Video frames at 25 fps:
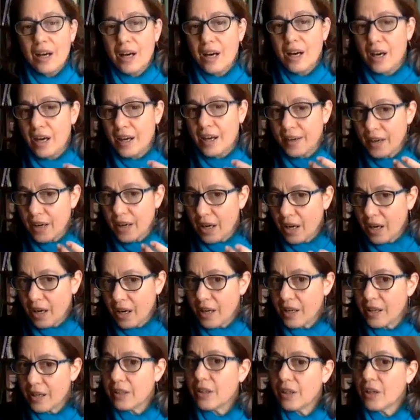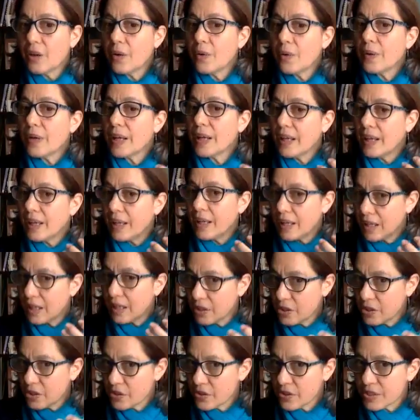an ongoing
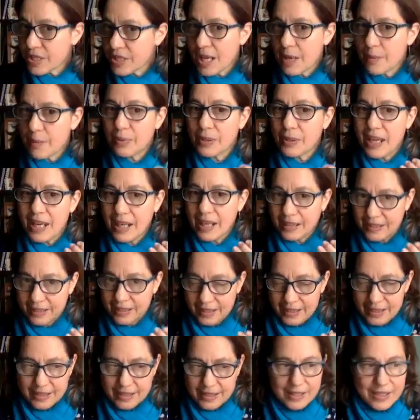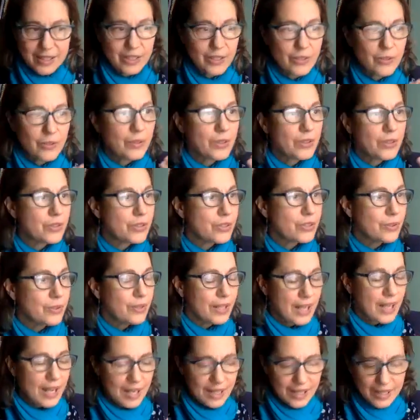in your day practice that you can do at
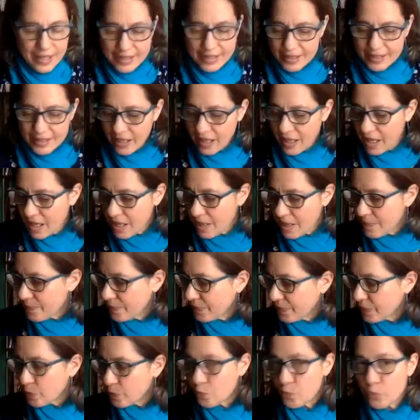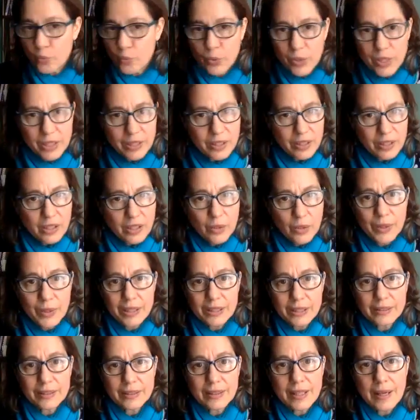any time really
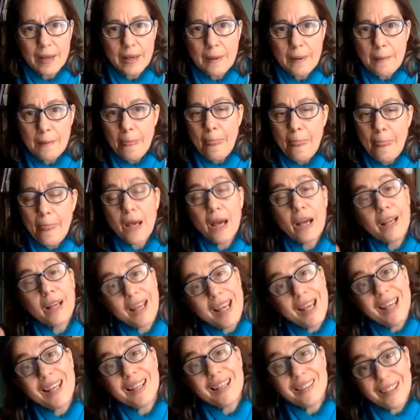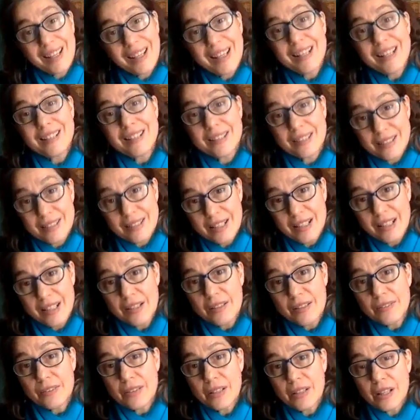quickly. Again, like
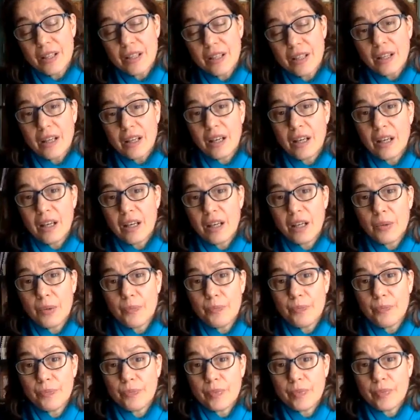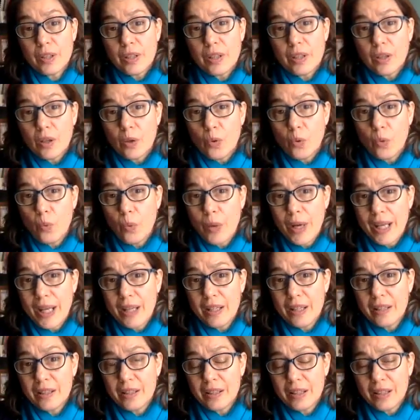Steve,
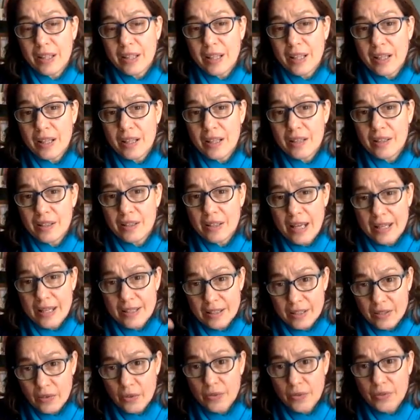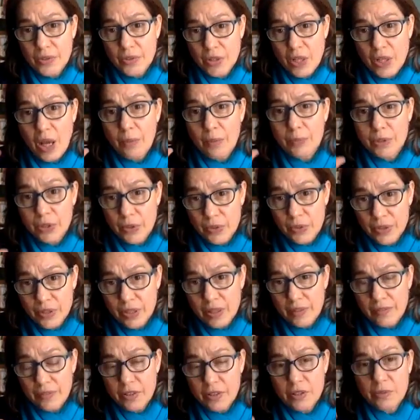when he has sort of stopped using
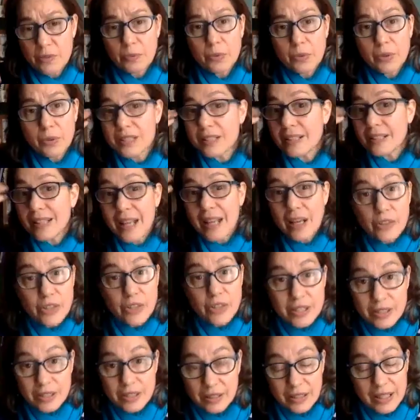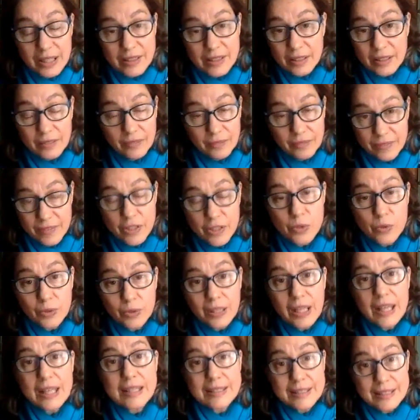the vision boards and now just
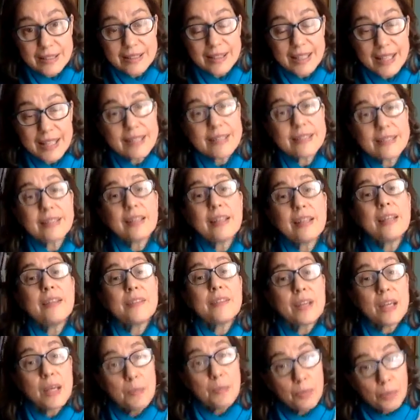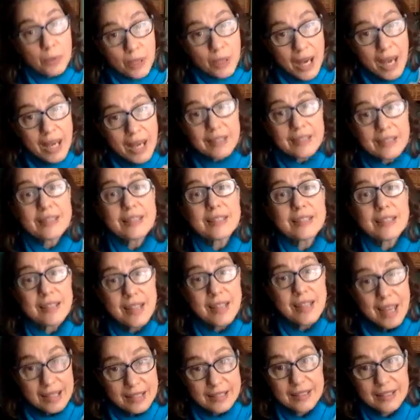visualizes easily, that he practiced
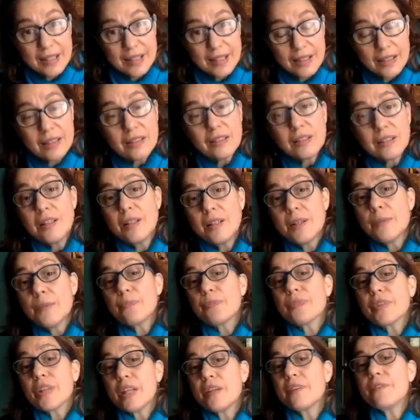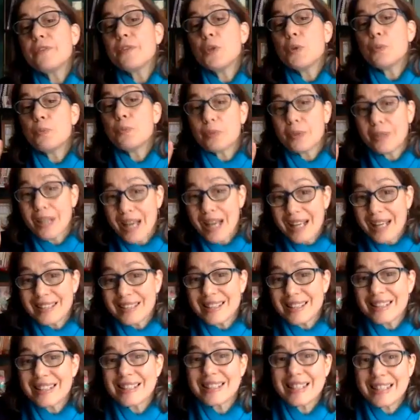that skill. If you
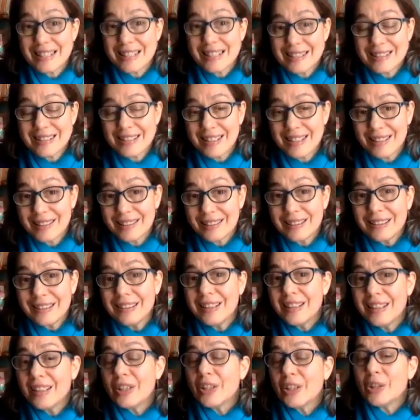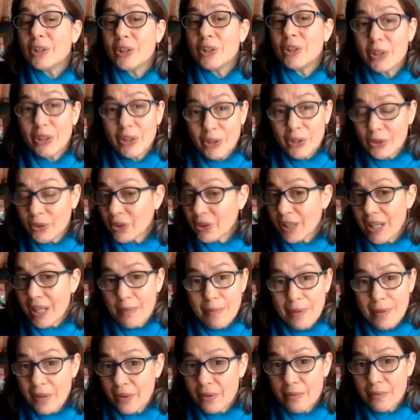practice this skill, you'll get
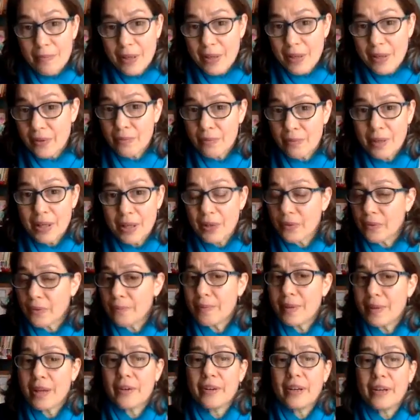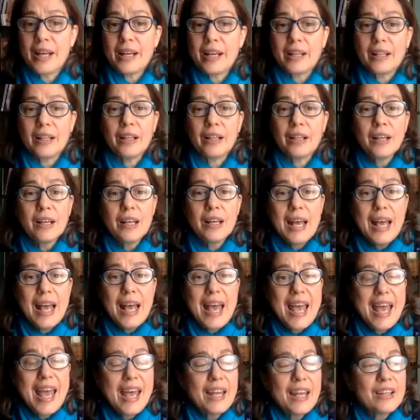better and better and better and better at it.
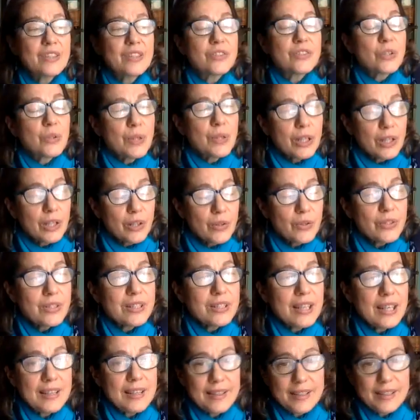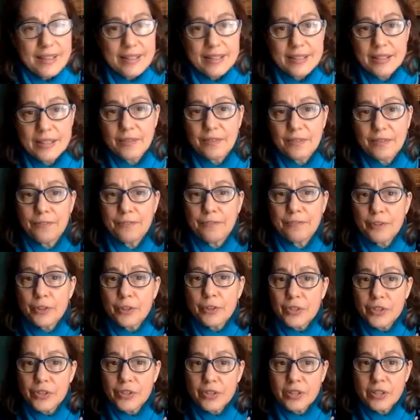And so it goes like this. The
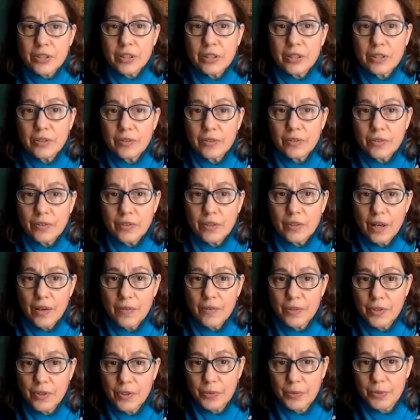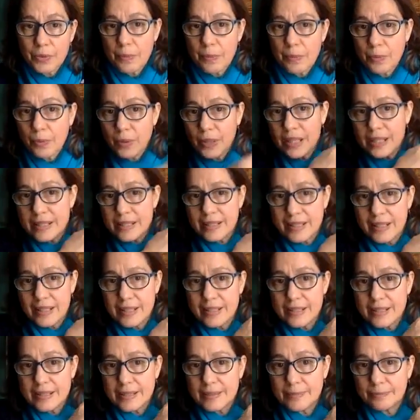first of the 3 points
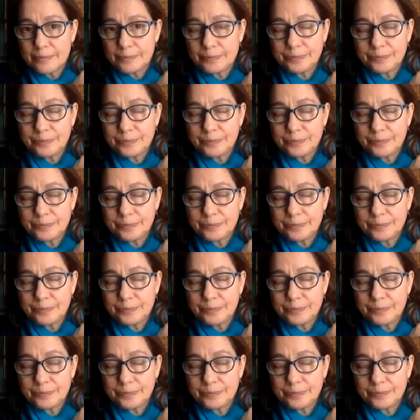is,